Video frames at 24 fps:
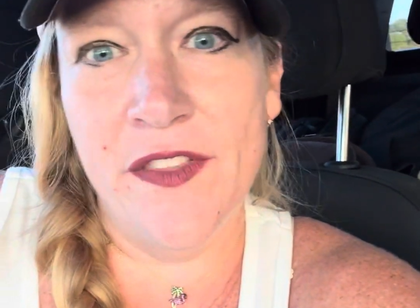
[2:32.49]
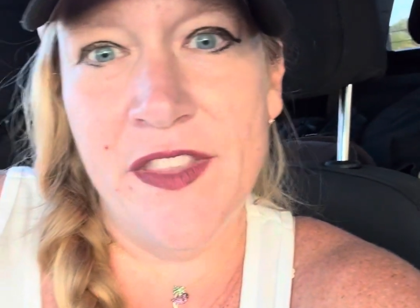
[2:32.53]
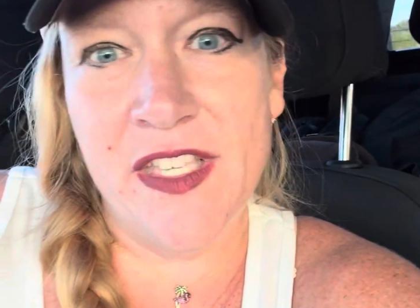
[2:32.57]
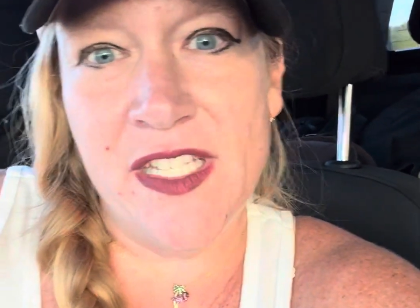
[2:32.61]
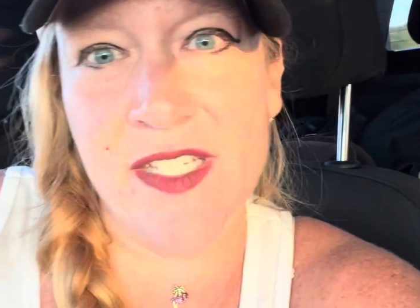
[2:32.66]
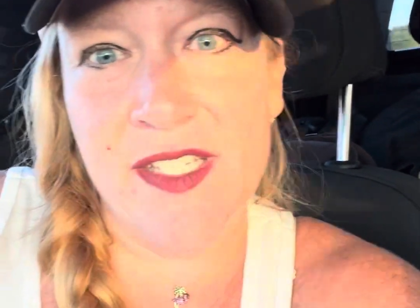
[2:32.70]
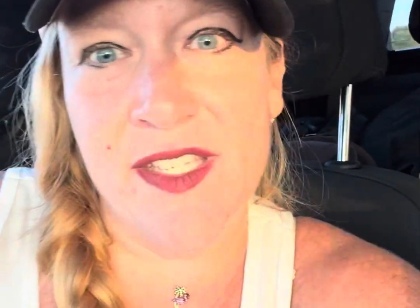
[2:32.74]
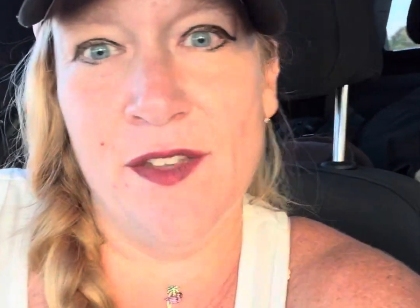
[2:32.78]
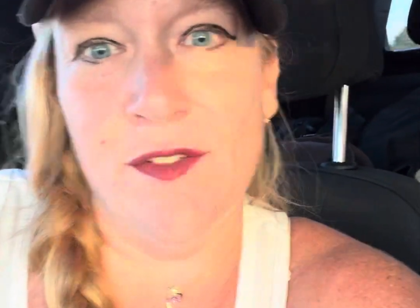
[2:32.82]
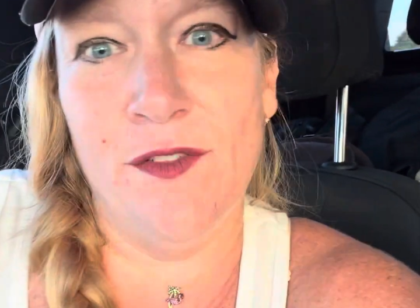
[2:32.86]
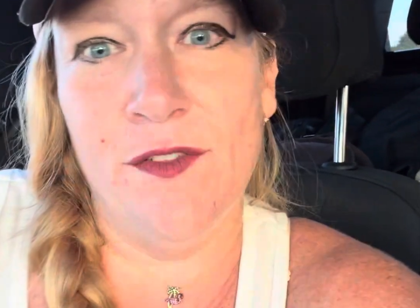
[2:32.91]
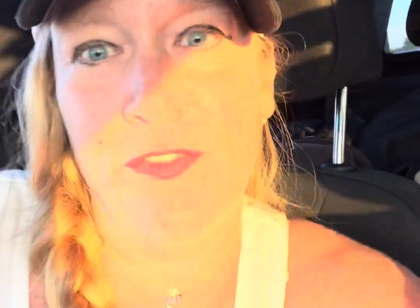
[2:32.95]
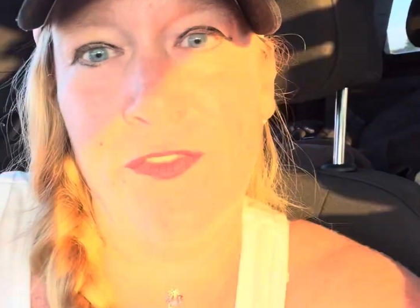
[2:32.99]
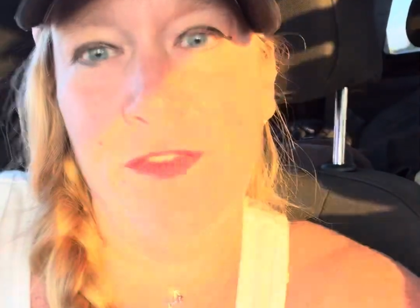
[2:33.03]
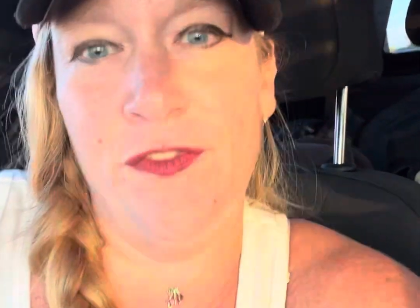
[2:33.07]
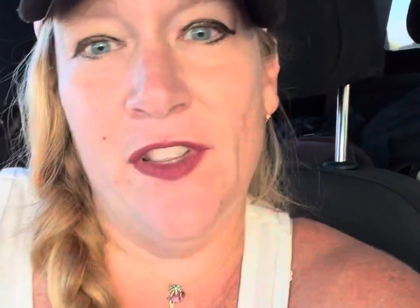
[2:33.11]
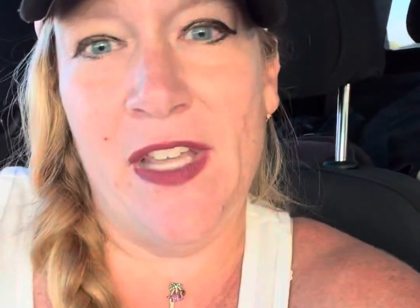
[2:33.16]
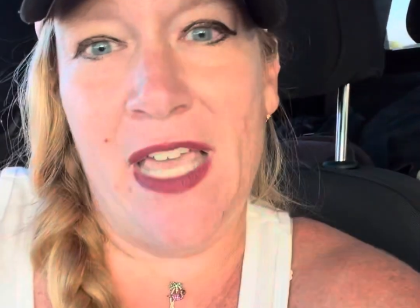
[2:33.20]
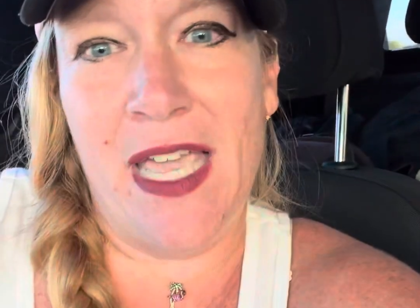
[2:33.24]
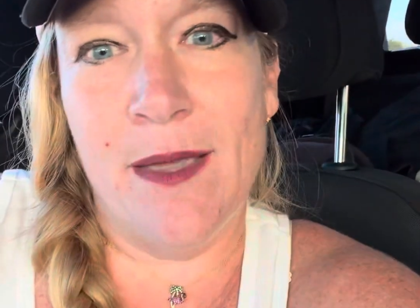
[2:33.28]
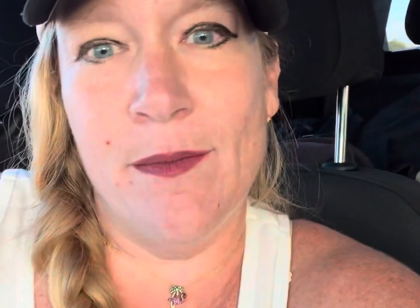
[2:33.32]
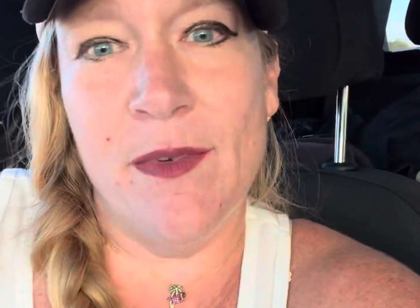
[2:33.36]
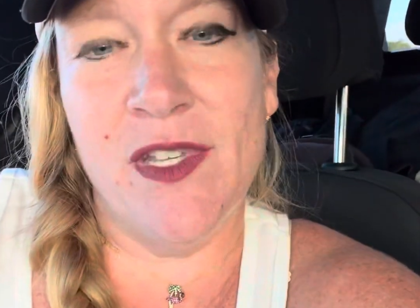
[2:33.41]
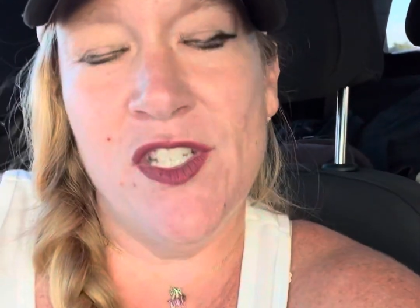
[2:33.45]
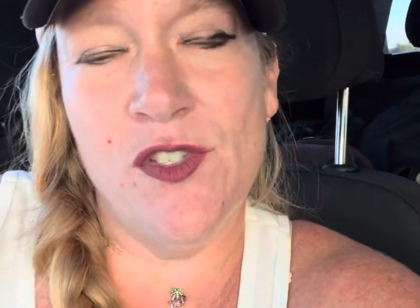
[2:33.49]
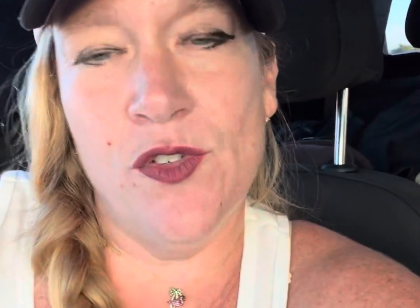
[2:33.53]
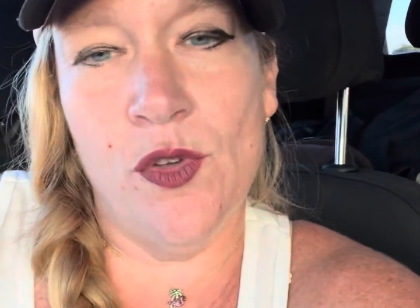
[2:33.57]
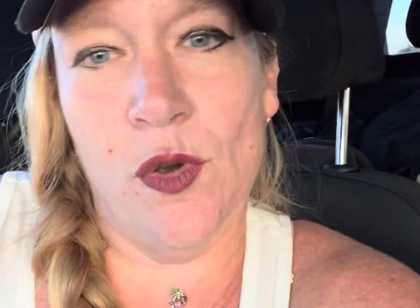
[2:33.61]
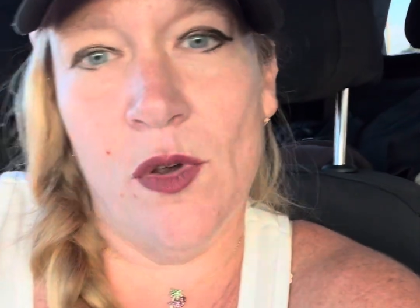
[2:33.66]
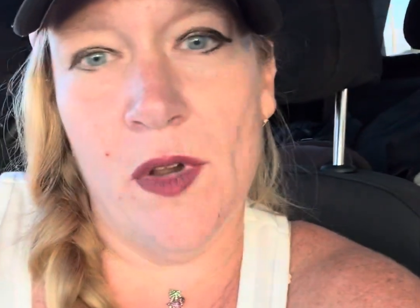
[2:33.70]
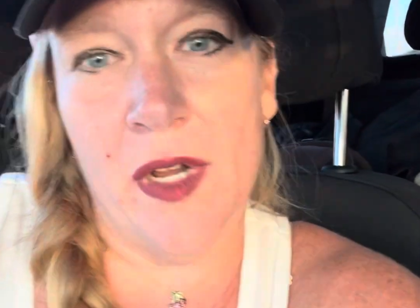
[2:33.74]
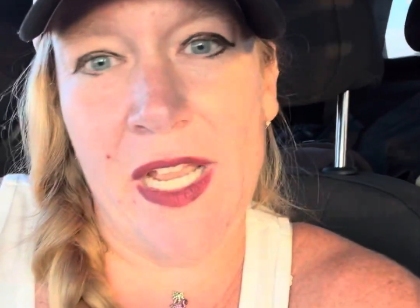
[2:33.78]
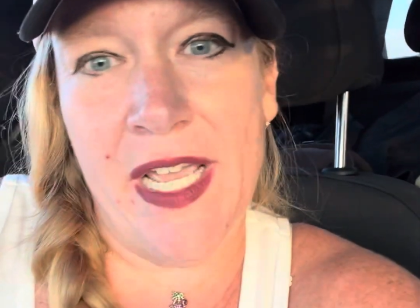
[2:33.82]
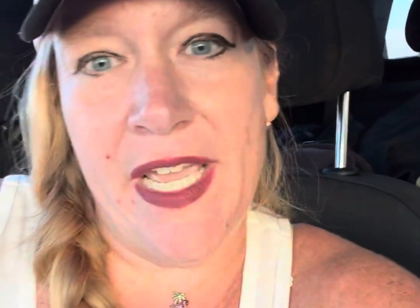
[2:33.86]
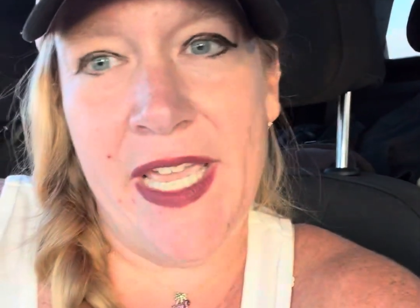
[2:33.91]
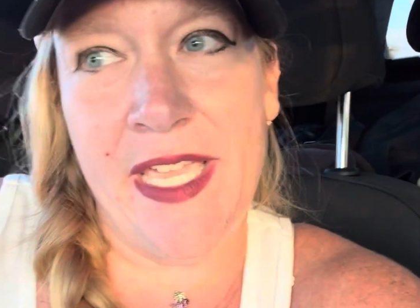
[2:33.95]
these
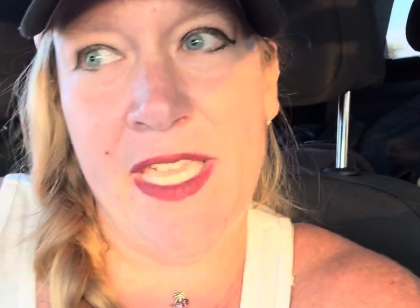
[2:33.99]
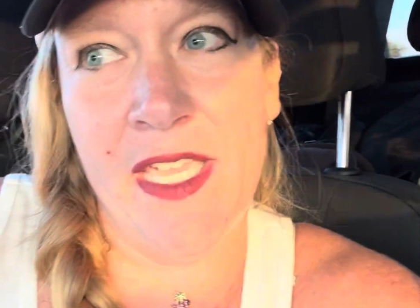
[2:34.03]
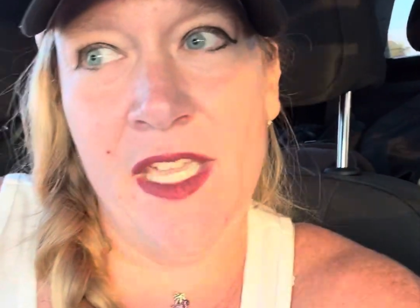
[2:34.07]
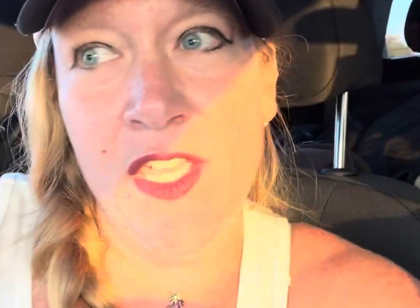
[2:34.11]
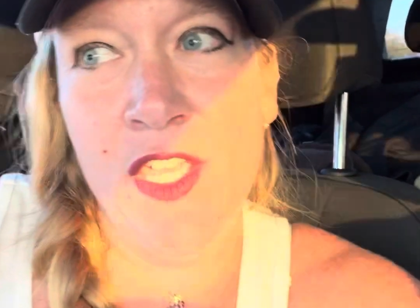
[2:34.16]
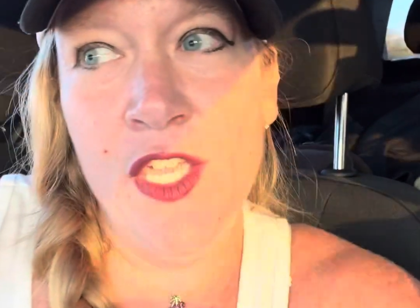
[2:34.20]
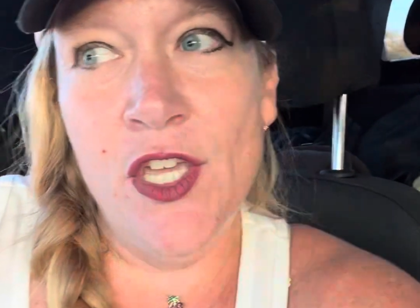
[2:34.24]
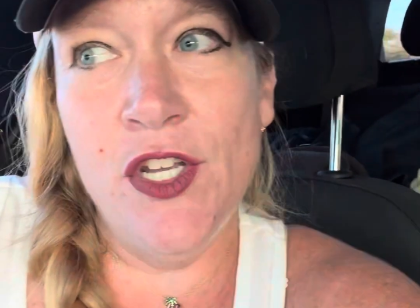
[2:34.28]
inflammatory